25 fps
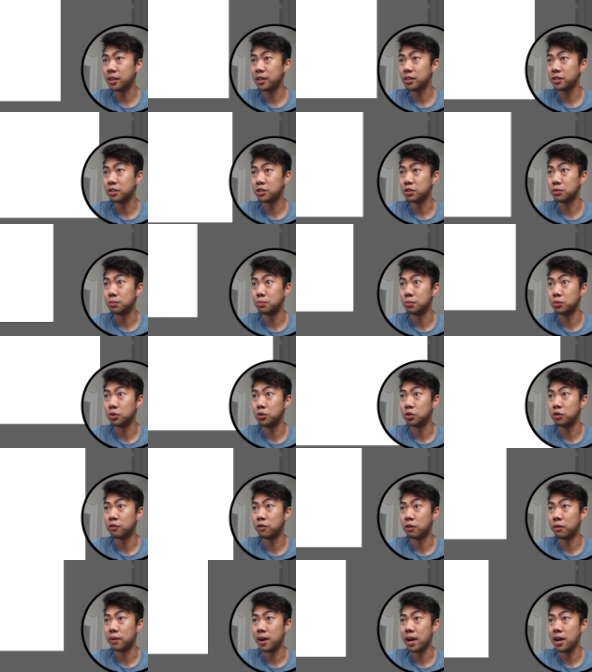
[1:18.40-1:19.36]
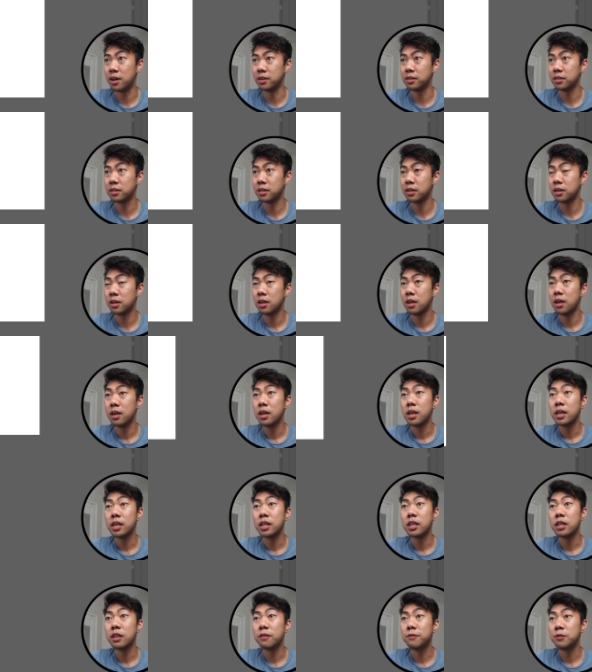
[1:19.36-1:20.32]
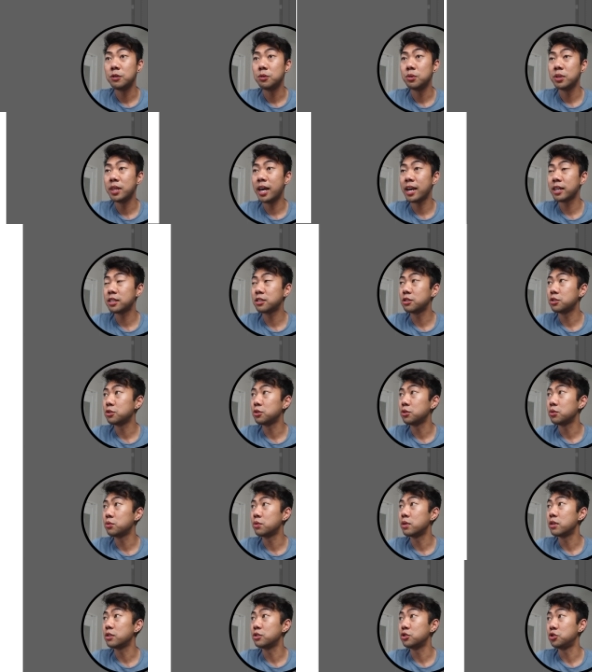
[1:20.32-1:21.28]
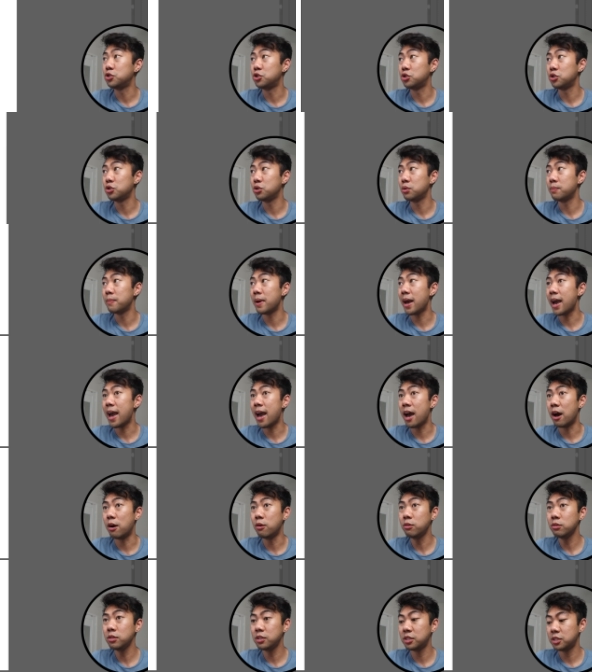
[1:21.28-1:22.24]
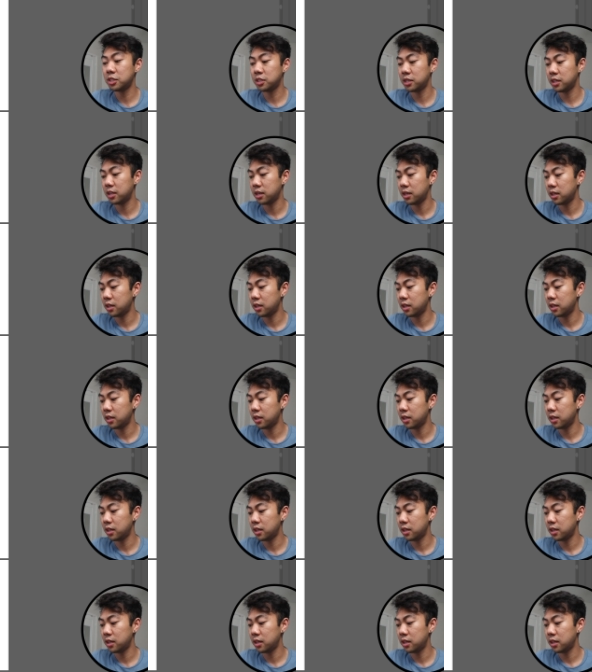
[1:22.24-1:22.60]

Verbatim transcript: you can just move around. If you would like to zoom out,